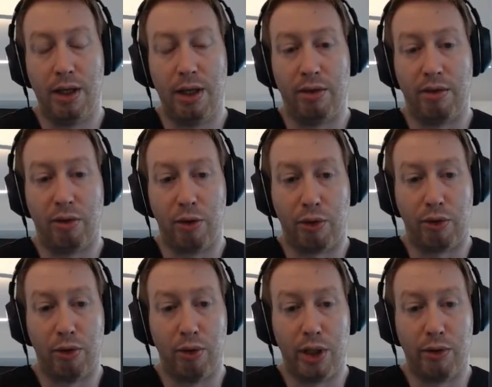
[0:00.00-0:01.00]
It's
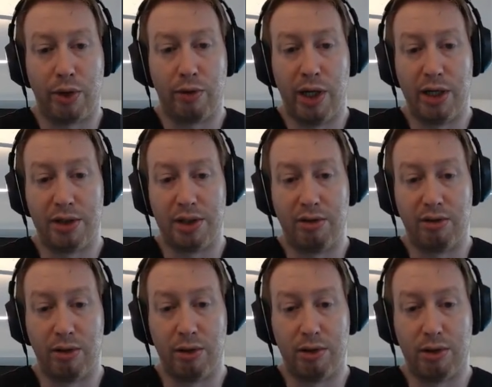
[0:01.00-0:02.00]
also, it requires
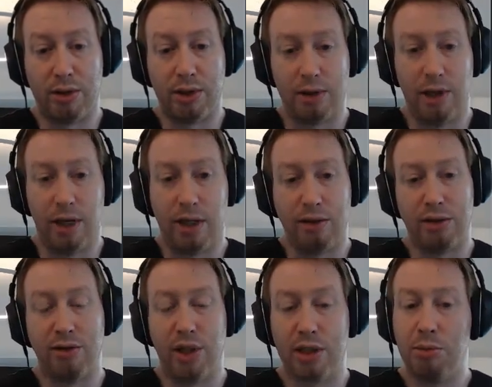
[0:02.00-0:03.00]
different
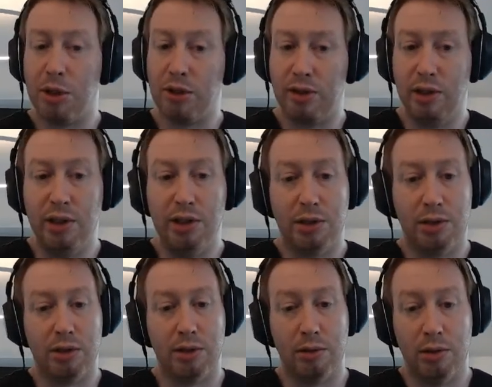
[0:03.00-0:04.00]
areas of expertise.
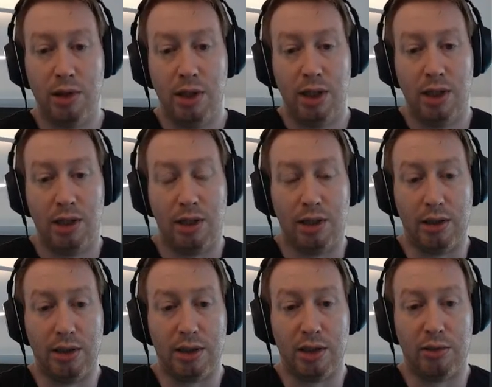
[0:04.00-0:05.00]
So
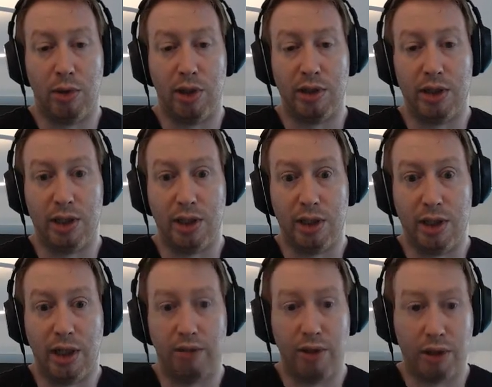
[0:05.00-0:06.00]
this is one that
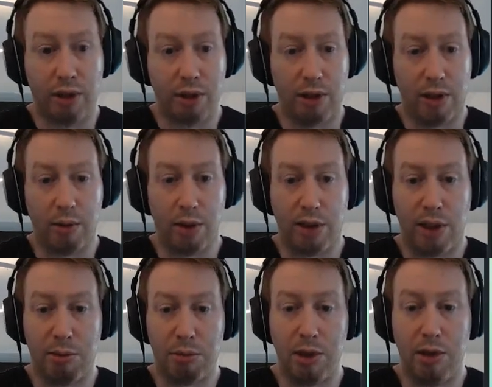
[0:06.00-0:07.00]
I think will
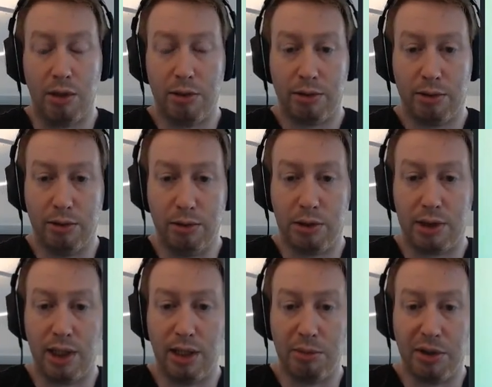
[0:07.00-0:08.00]
help a lot to
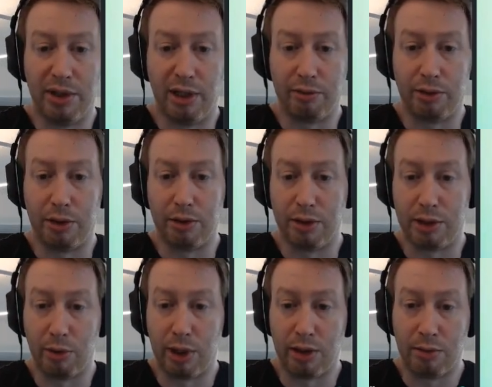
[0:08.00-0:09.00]
scale up the DAO further as
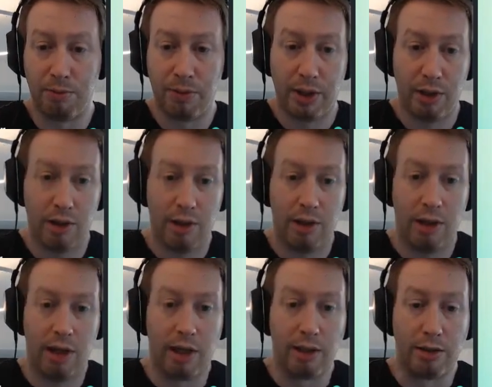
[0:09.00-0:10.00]
well.
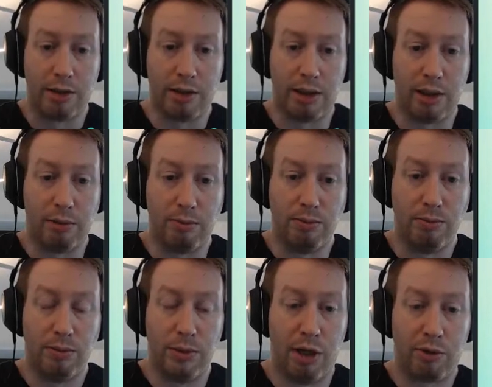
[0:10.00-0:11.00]
And
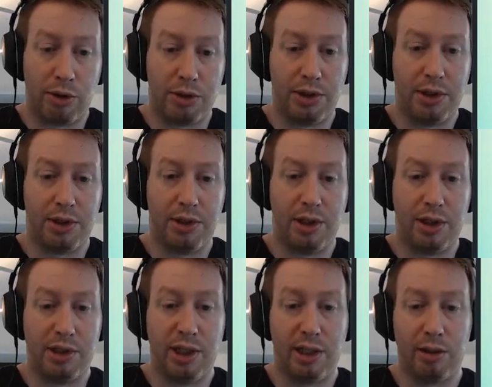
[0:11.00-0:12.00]
of course, this is
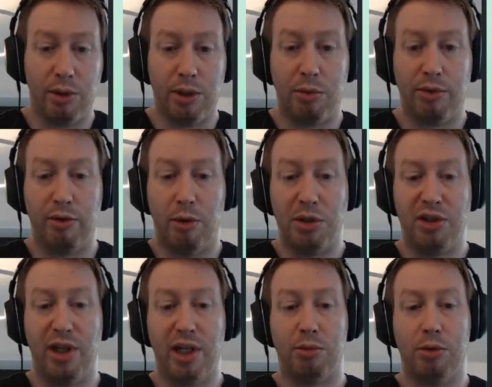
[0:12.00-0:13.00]
synergetic with the performance
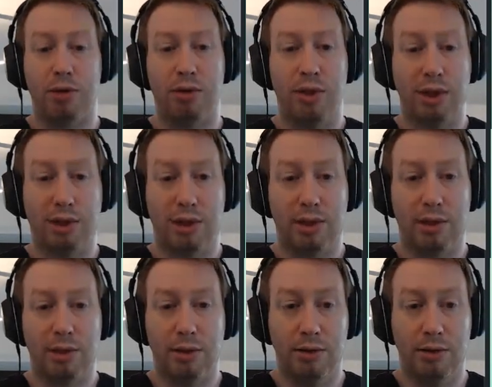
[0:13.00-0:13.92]
dashboard. It's